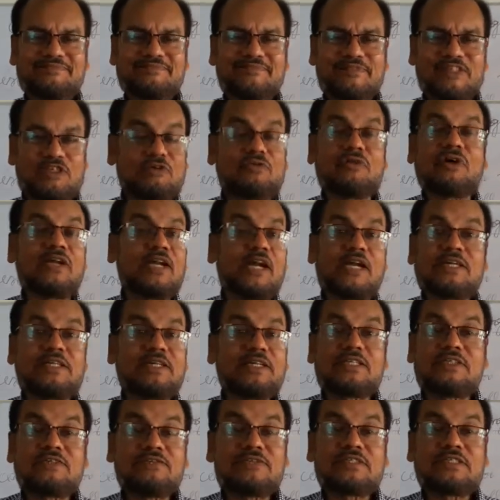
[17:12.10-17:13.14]
You
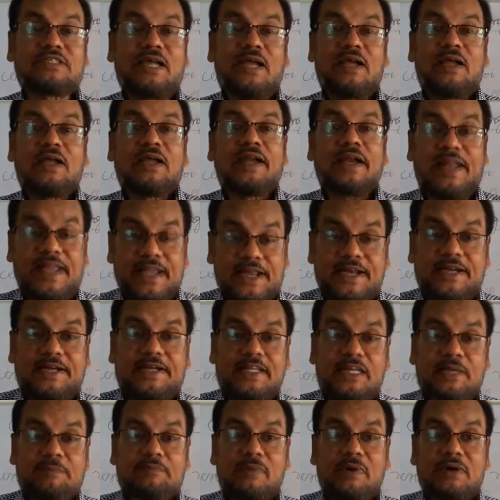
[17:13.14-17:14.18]
cannot use
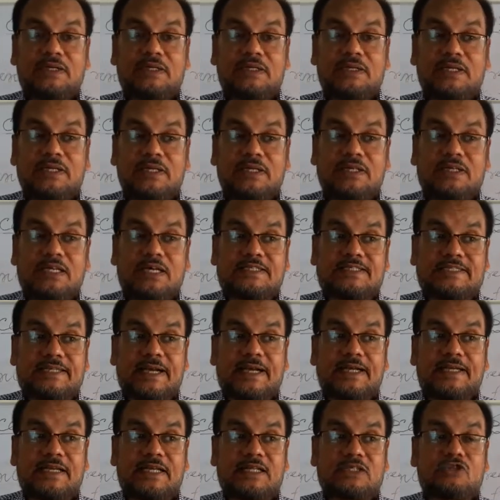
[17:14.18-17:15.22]
negative in the
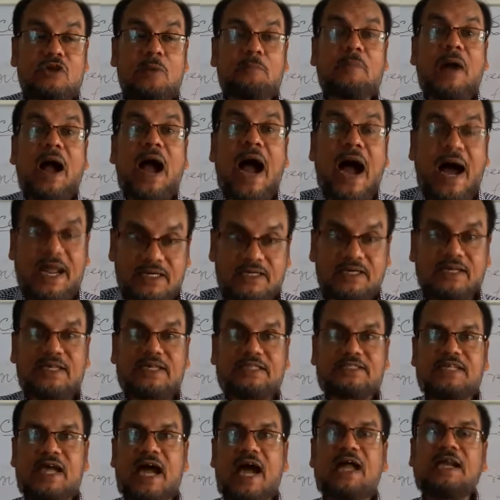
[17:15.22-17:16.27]
sentence of
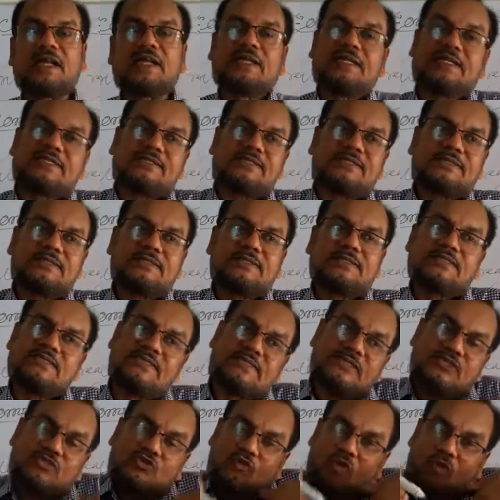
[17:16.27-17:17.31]
unless. Unless
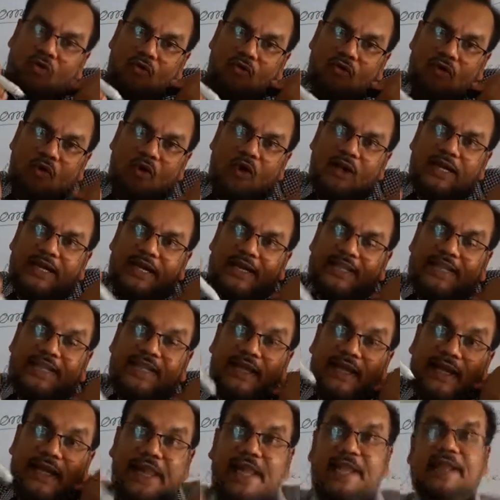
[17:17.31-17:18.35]
is already
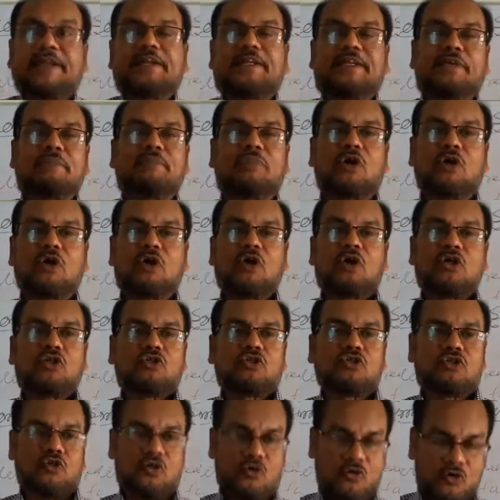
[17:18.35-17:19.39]
negative.
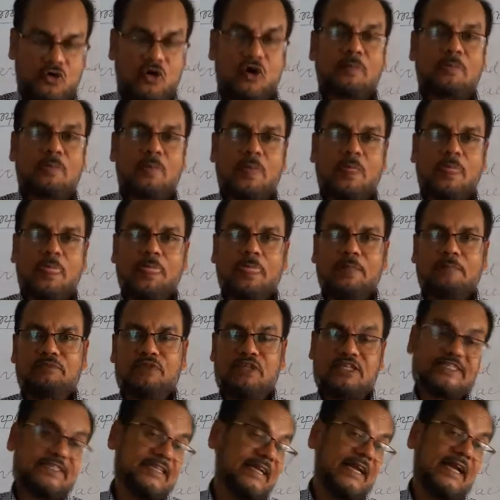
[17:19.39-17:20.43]
So
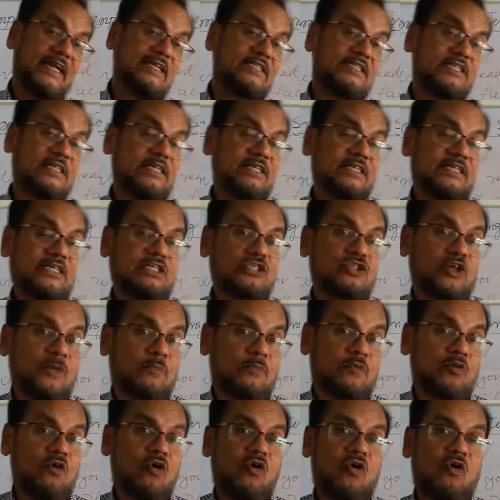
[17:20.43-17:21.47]
the second sentence,
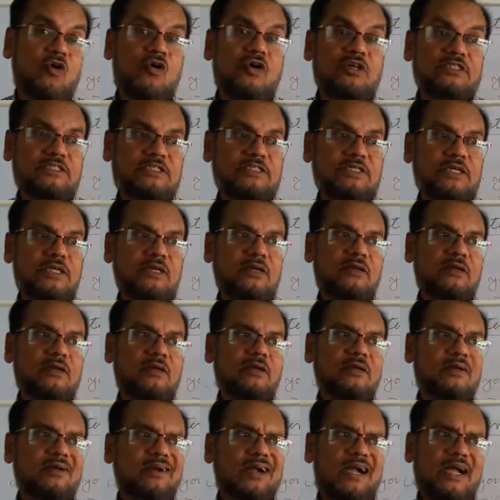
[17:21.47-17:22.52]
of course,
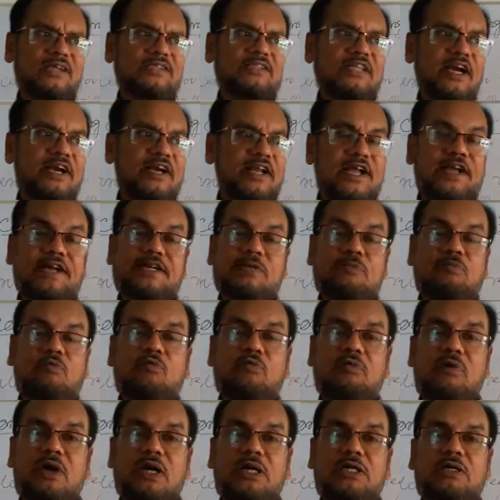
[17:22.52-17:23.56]
either negative
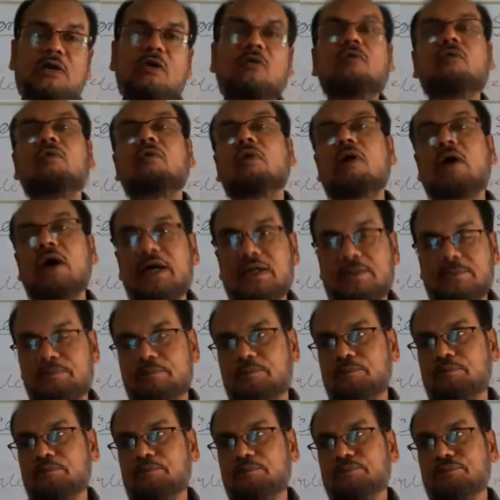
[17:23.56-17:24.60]
word or
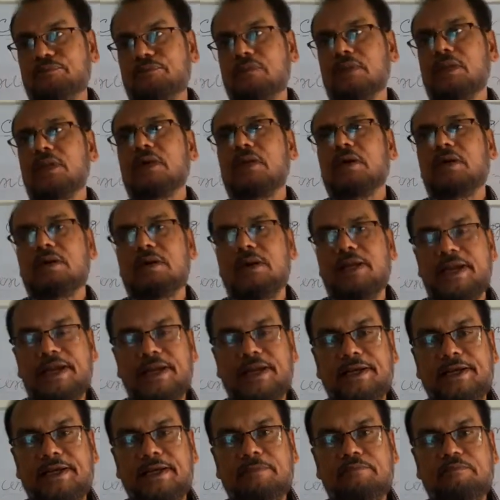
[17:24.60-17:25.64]

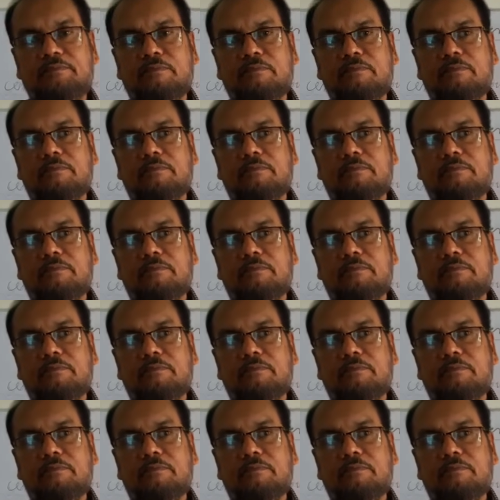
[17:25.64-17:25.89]
negative